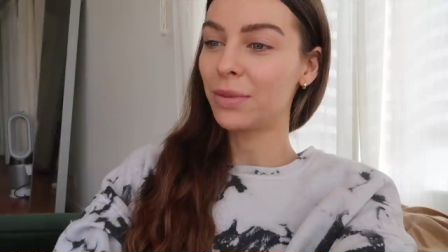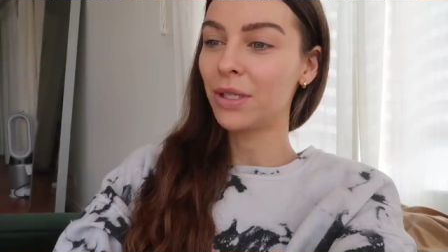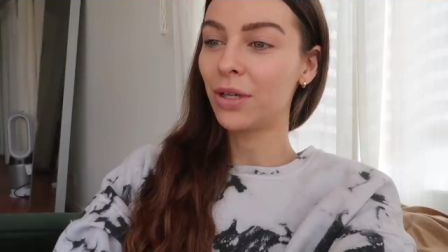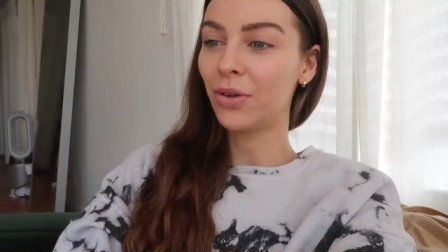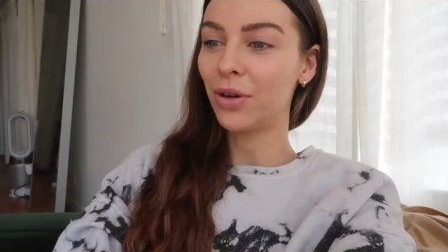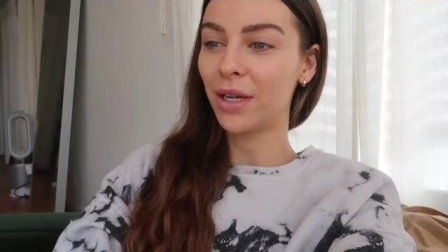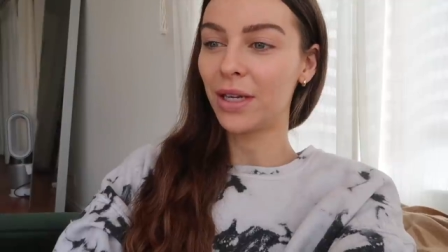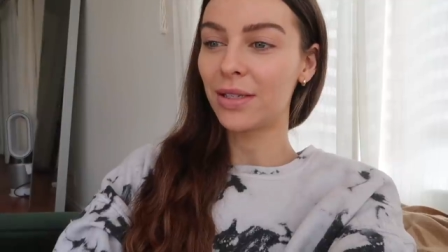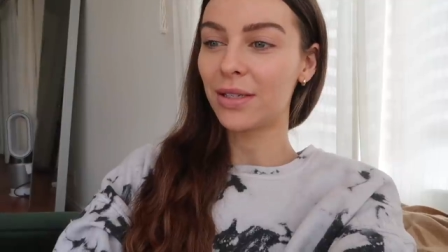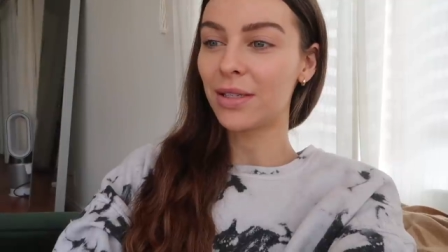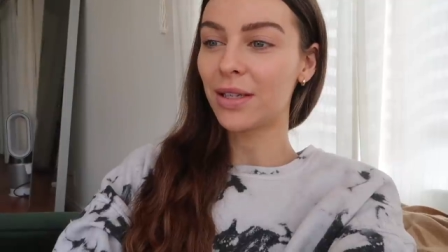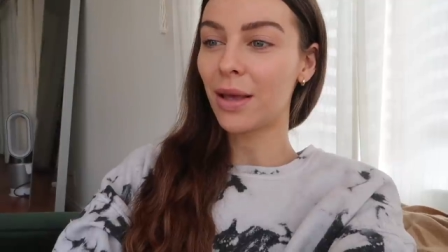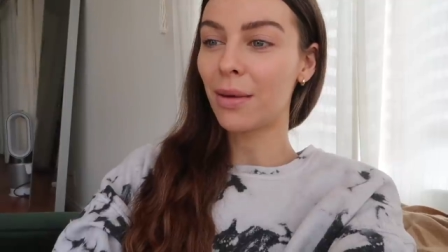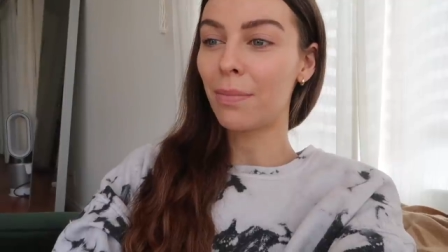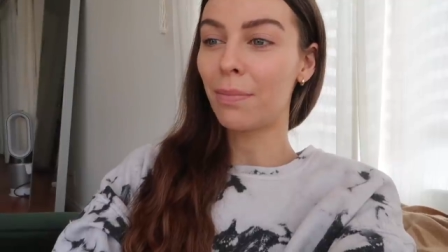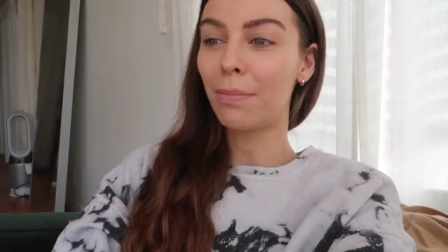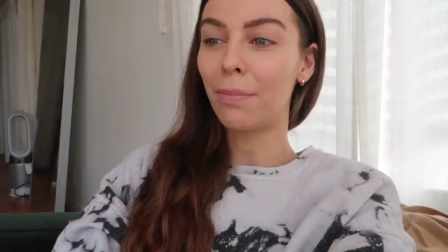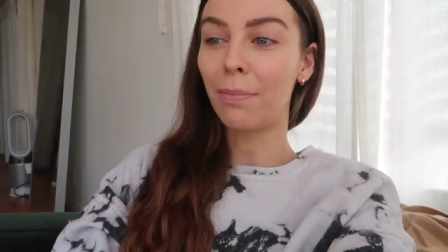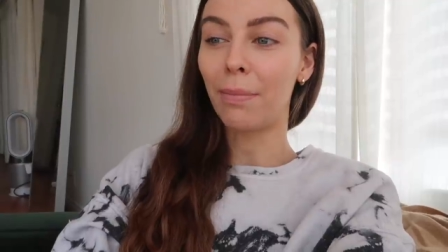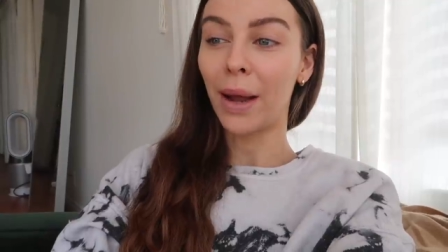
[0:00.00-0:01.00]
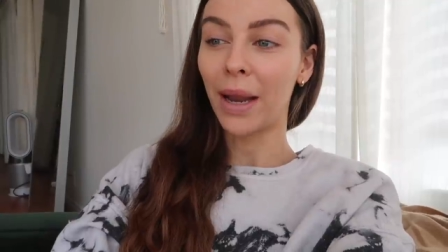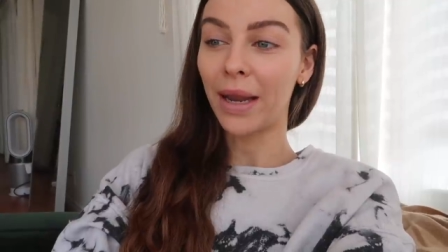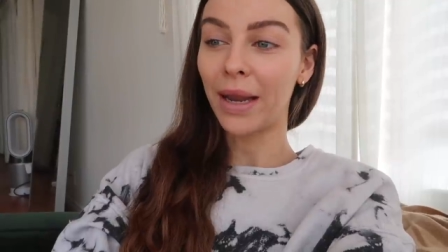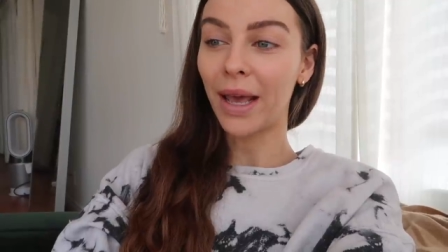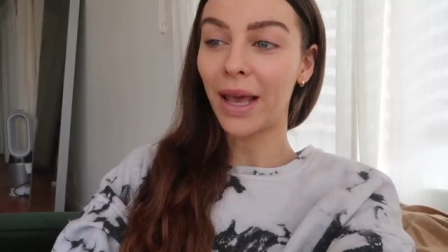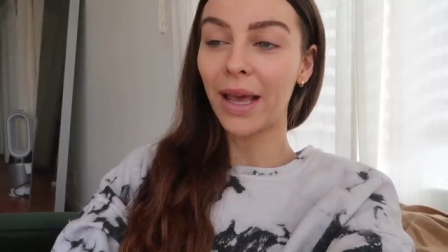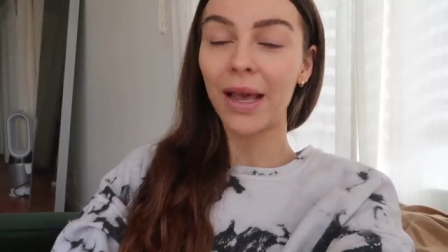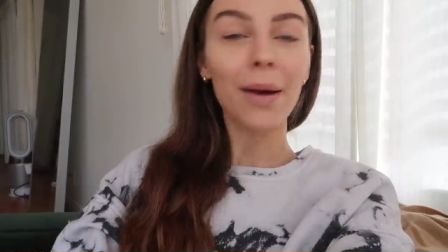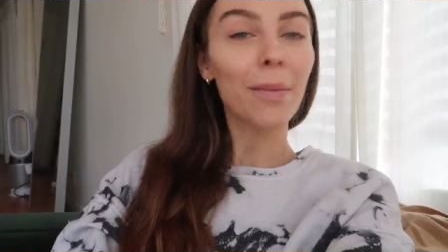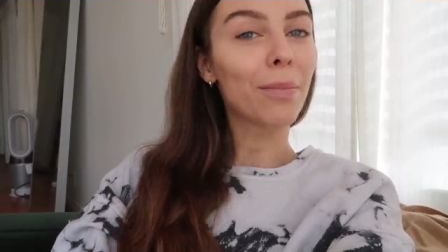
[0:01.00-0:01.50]
so it is
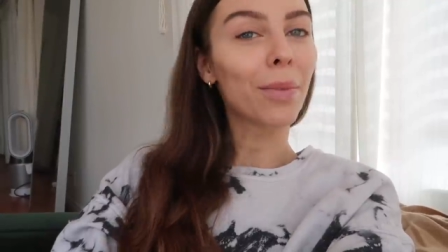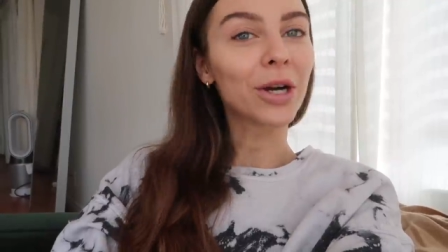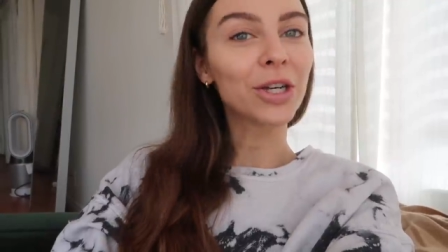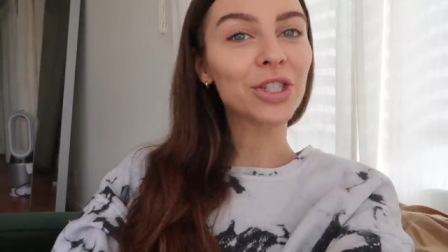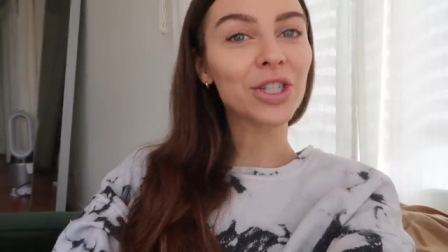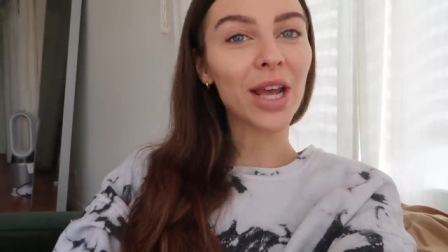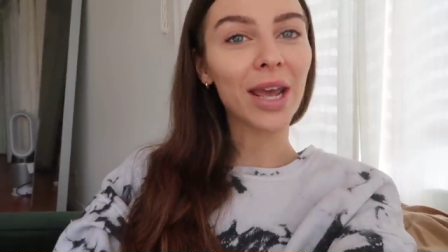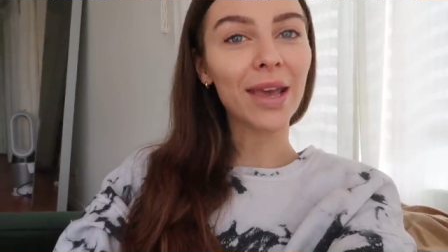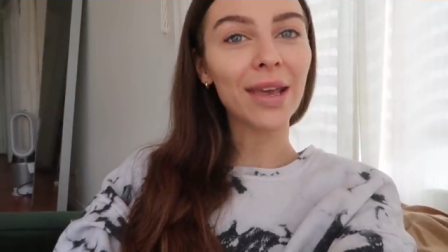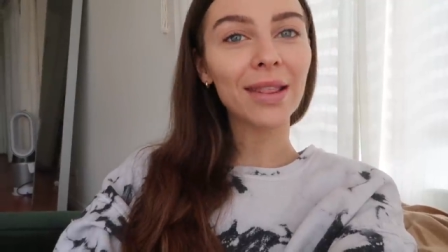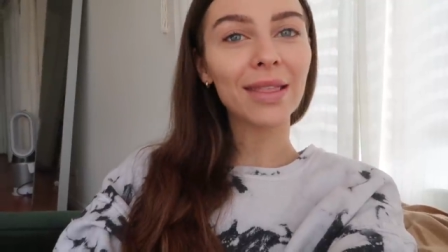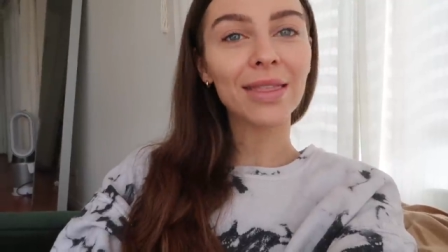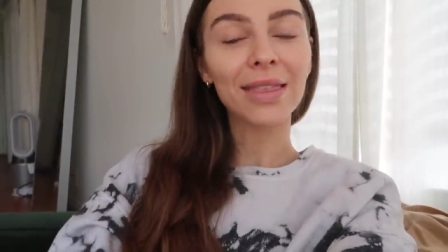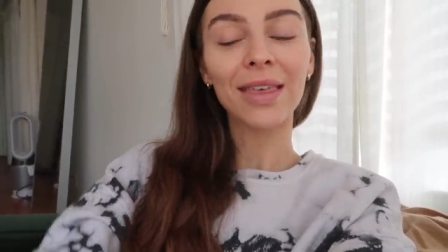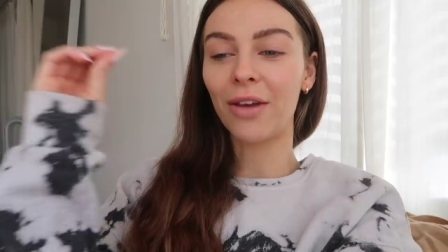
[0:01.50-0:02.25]
Monday, March 8th.